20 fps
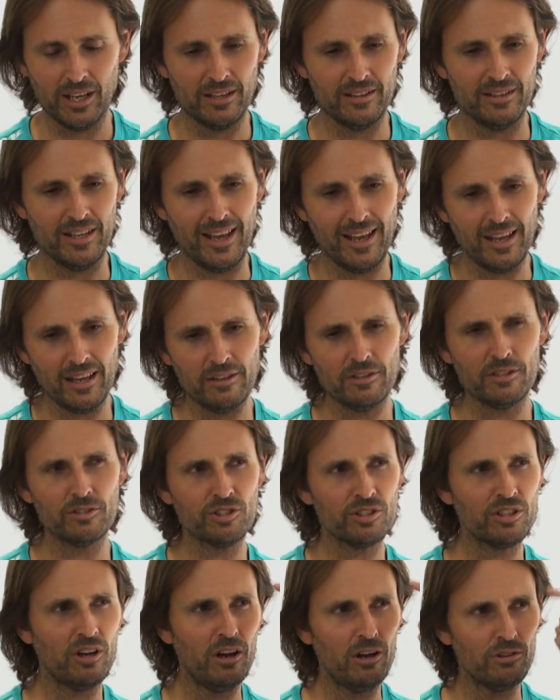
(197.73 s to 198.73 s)
Now the
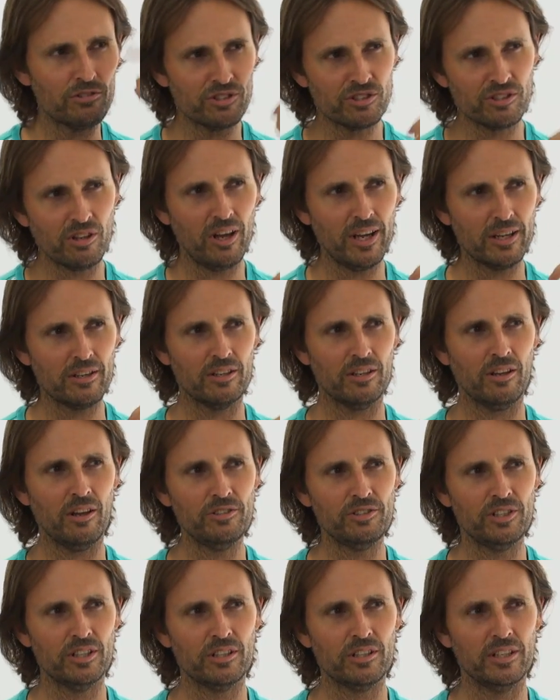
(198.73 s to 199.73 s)
child
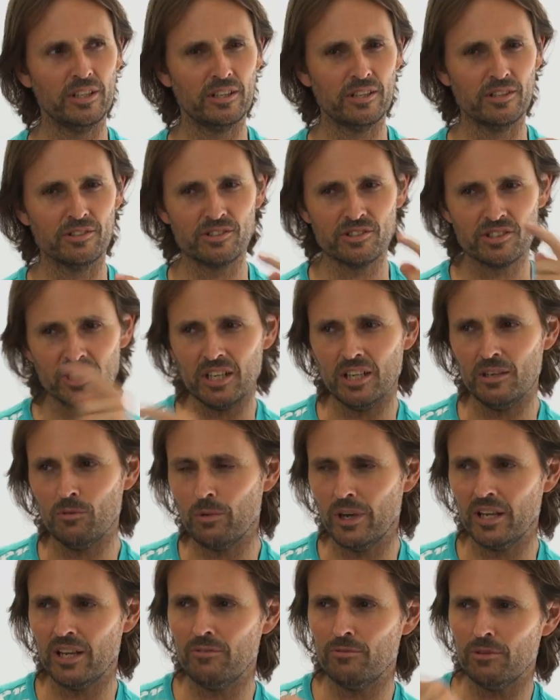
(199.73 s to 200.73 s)
psychologically can see
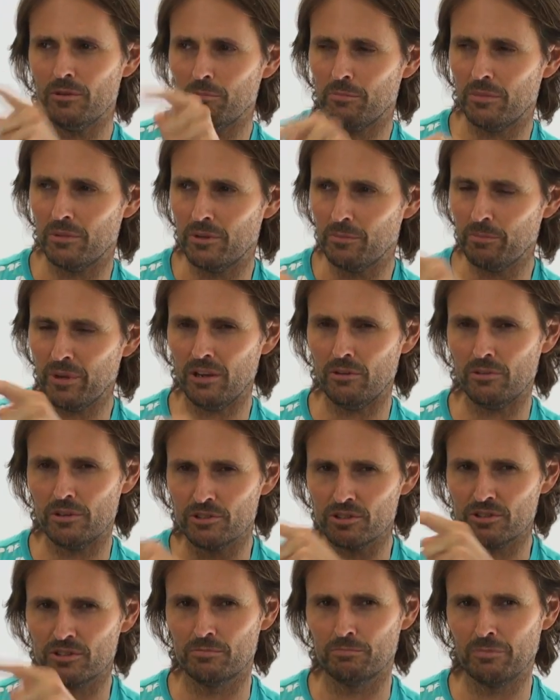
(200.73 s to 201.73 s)
whenever the
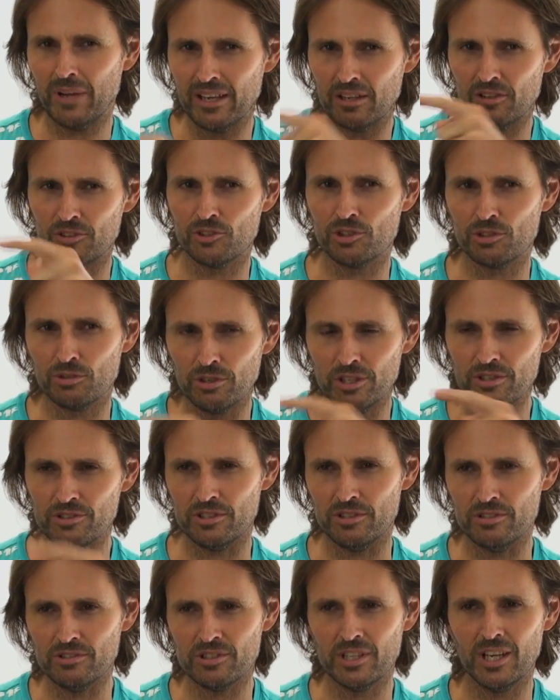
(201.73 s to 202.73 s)
parents make
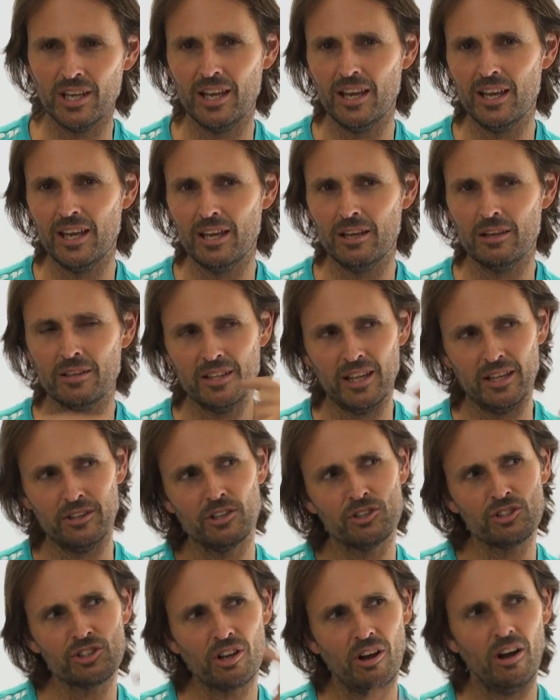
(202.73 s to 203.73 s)
choices that
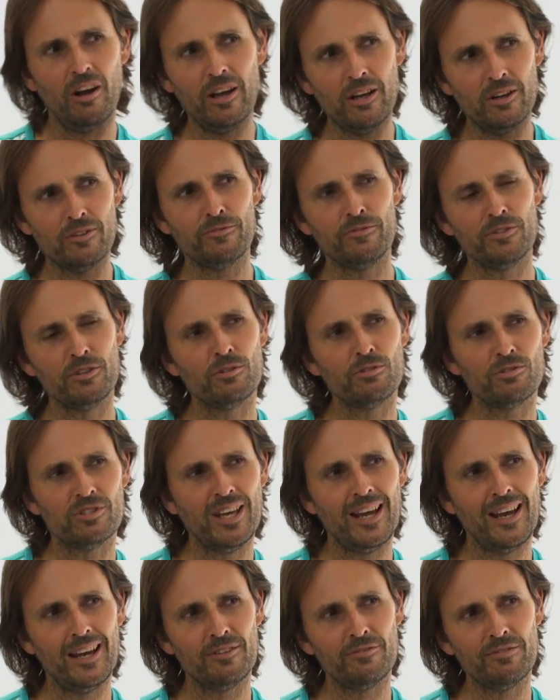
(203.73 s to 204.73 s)
the child feels
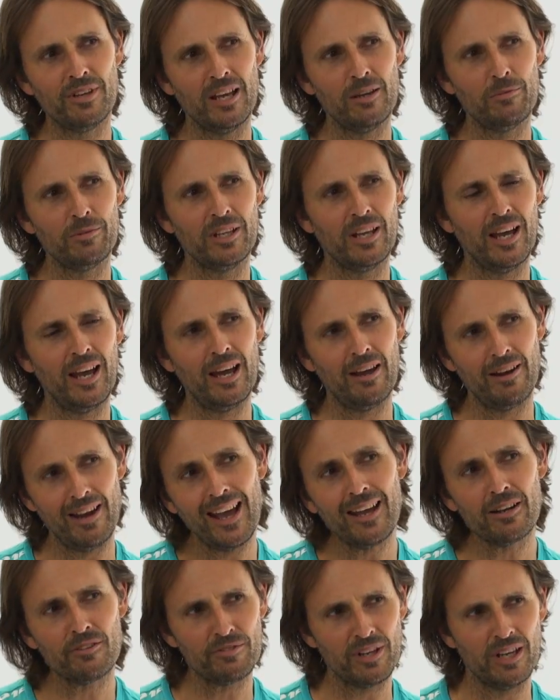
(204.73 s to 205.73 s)
out of
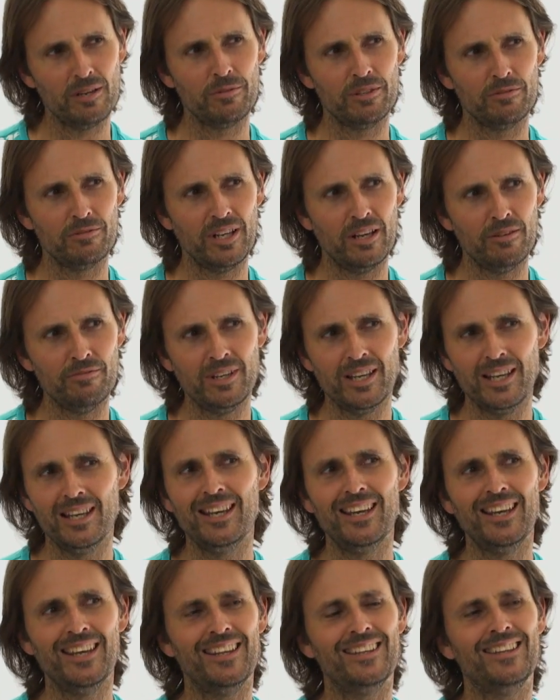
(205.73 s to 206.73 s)
harmony with love,
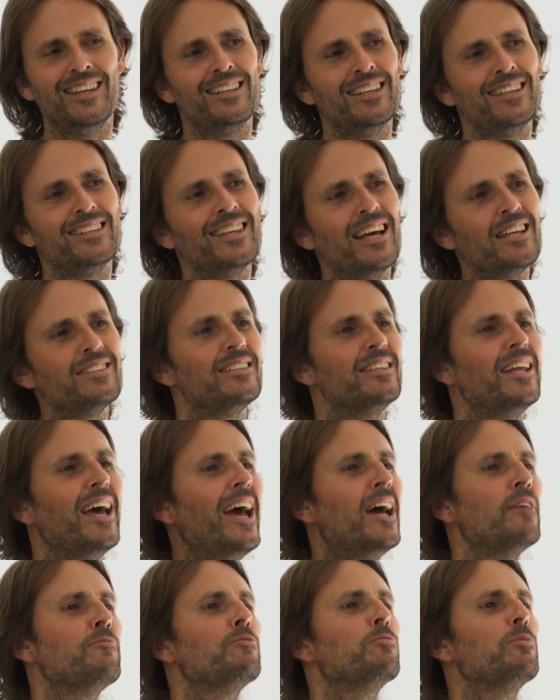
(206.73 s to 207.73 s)
that it doesn't
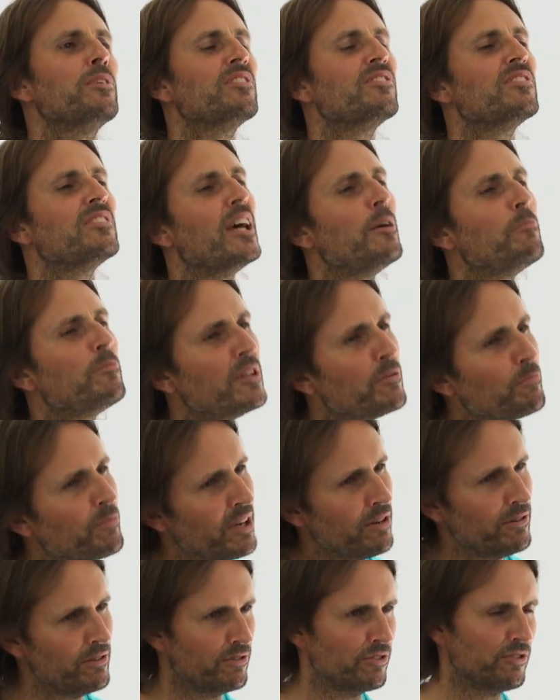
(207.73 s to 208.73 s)
have to accept the
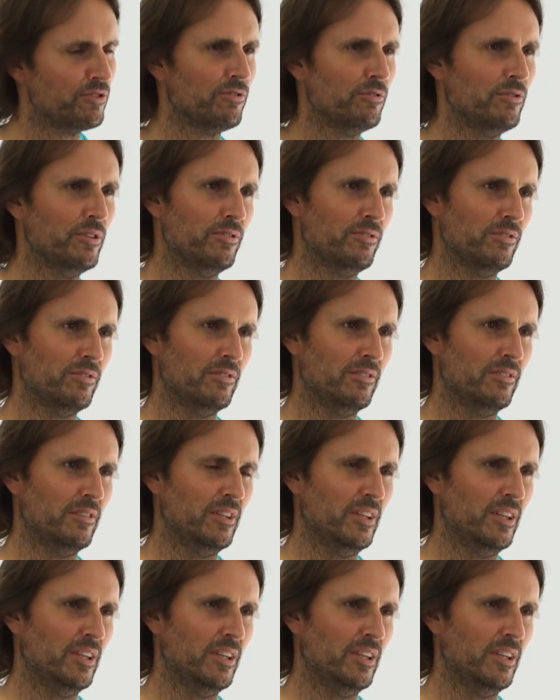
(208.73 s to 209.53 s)
parent's choice.